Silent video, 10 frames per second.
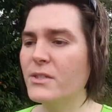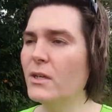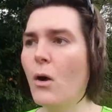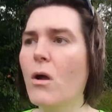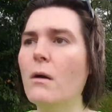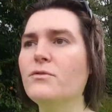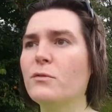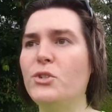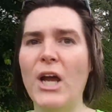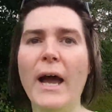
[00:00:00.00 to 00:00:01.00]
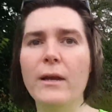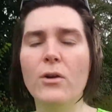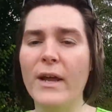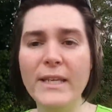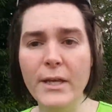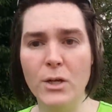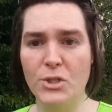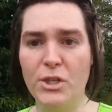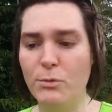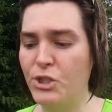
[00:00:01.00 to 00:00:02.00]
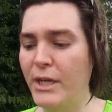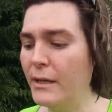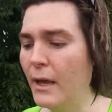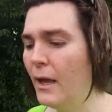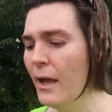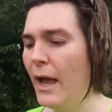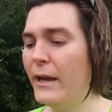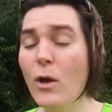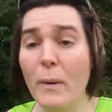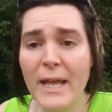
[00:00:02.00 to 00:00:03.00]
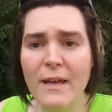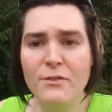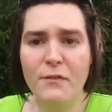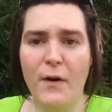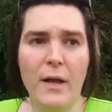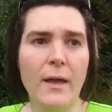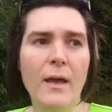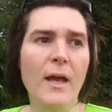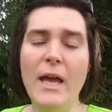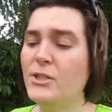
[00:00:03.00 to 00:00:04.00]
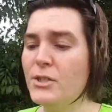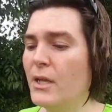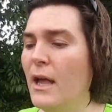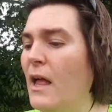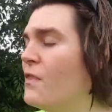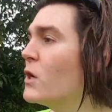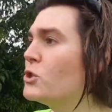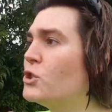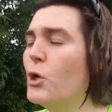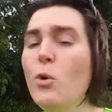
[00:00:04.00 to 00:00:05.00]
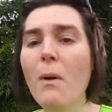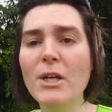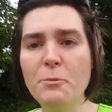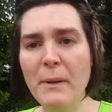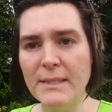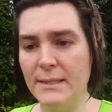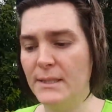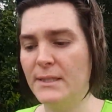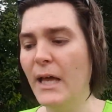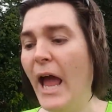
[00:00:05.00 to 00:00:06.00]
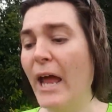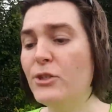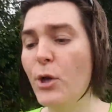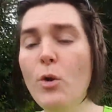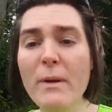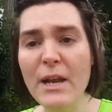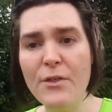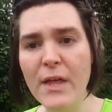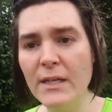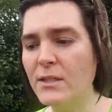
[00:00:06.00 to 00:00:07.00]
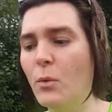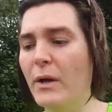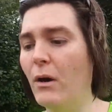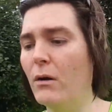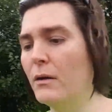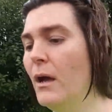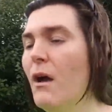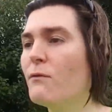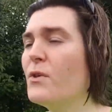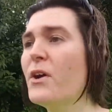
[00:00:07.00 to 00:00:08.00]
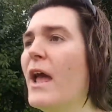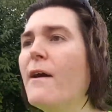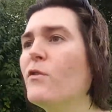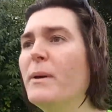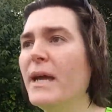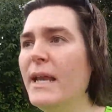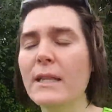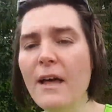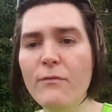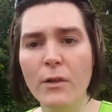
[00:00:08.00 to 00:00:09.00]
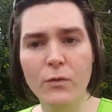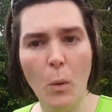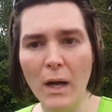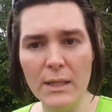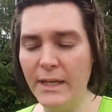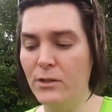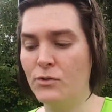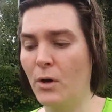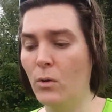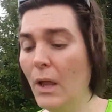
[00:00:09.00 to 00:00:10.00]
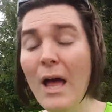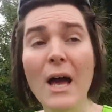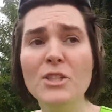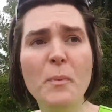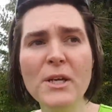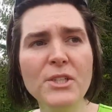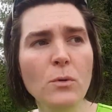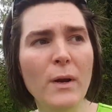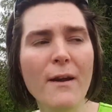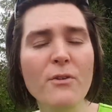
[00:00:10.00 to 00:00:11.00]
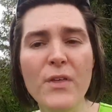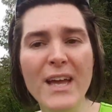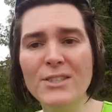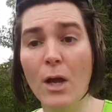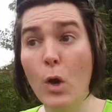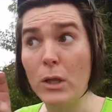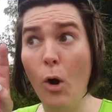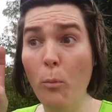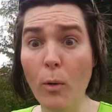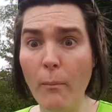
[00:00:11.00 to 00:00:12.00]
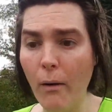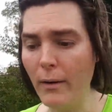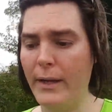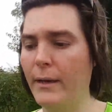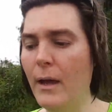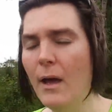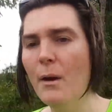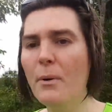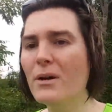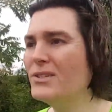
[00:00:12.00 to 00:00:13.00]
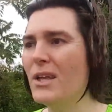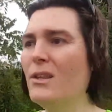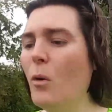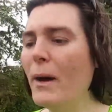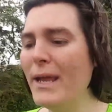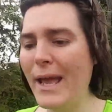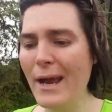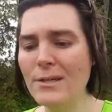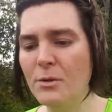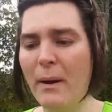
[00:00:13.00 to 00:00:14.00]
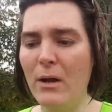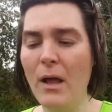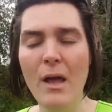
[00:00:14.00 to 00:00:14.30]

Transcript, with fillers: it all comes from China or India or some shit, and nobody gives a fuck. It's just there's too much business and too many things going on for there to ever be any level of quality control, especially when everything is a global market. Because nobody cares about